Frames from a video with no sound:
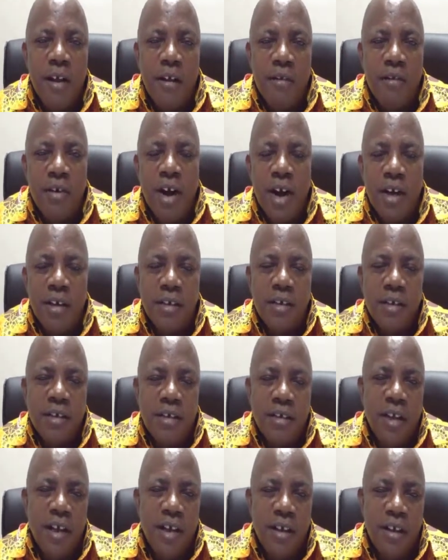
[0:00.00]
grant
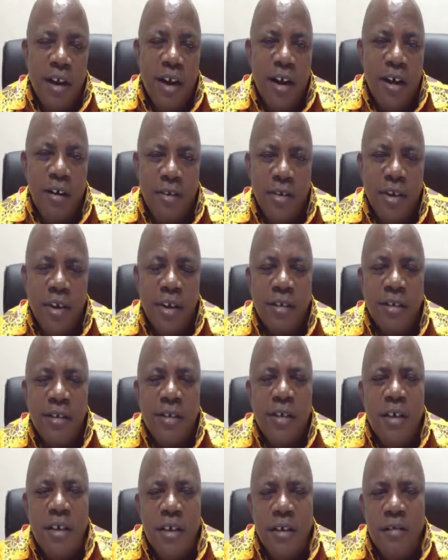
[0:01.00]
is there, and others,
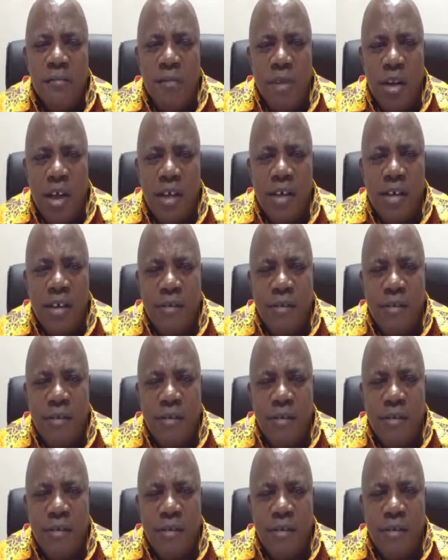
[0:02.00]
like